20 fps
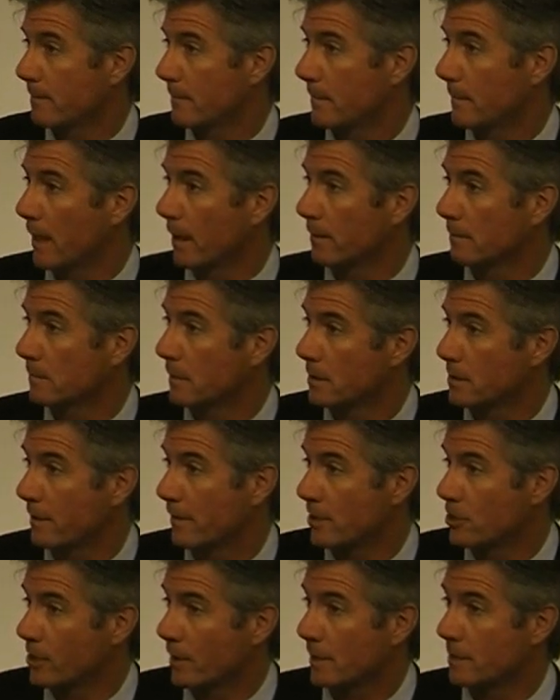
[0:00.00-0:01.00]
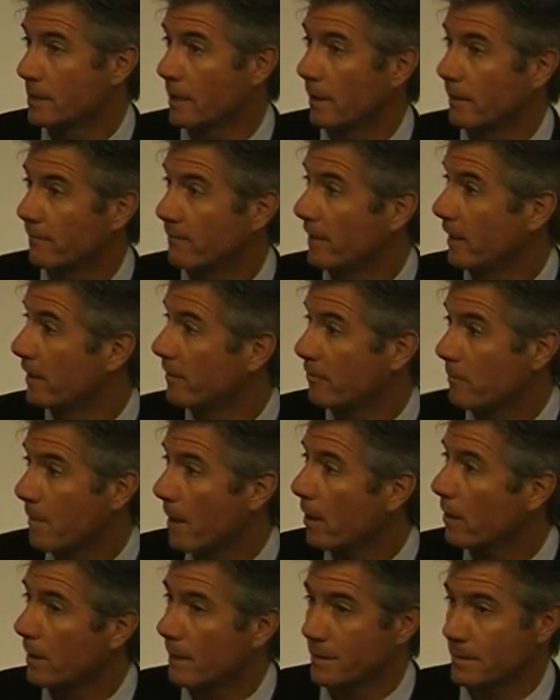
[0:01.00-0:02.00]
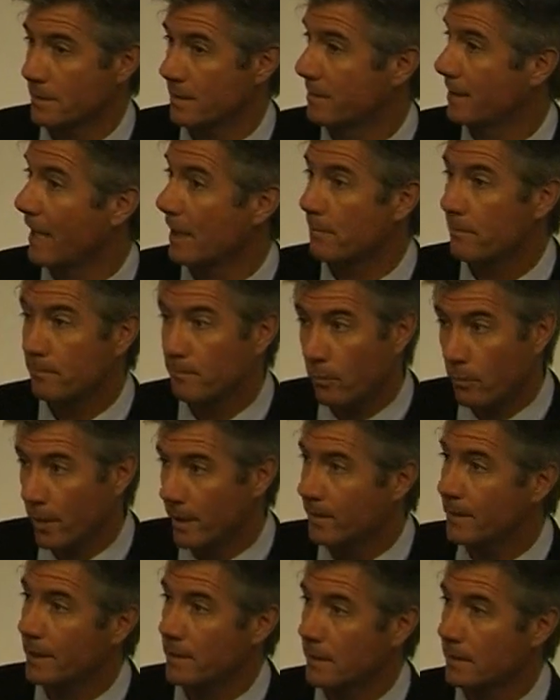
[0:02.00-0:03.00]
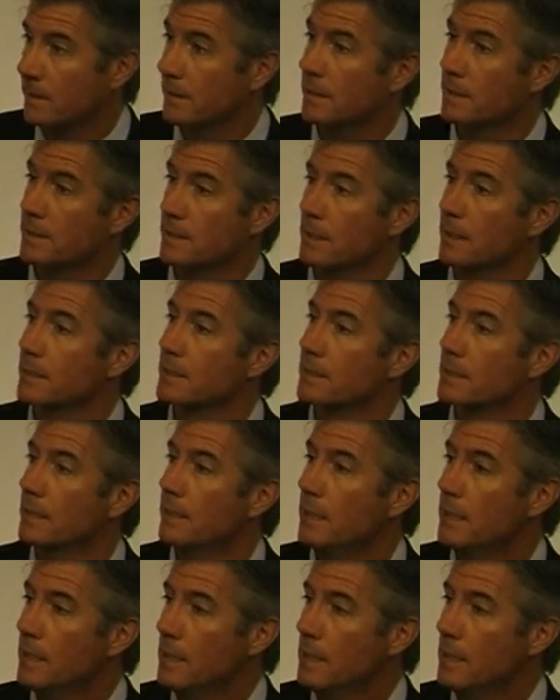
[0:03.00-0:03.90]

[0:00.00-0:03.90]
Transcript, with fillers: you know, and to the genocide of Native Americans? At that point, they didn't exist.